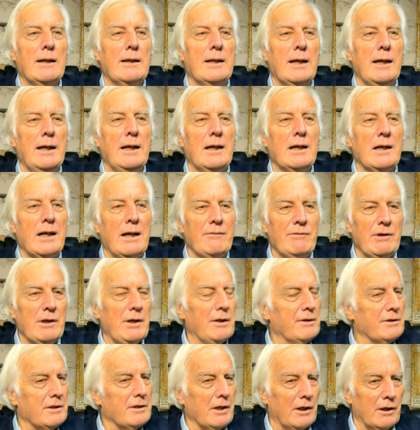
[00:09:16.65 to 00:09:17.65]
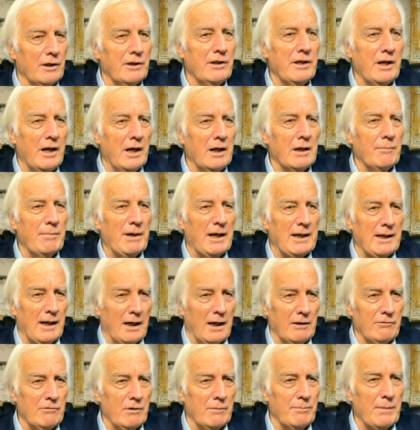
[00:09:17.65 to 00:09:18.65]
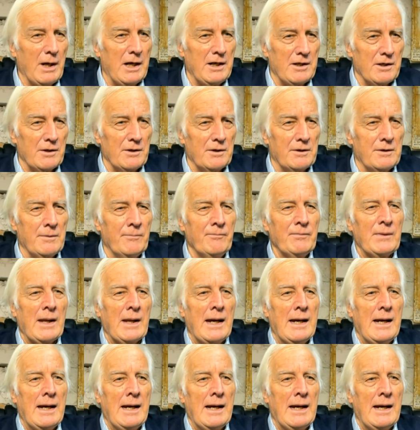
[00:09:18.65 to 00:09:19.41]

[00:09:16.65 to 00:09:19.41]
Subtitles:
the level has gone down about 100 metres.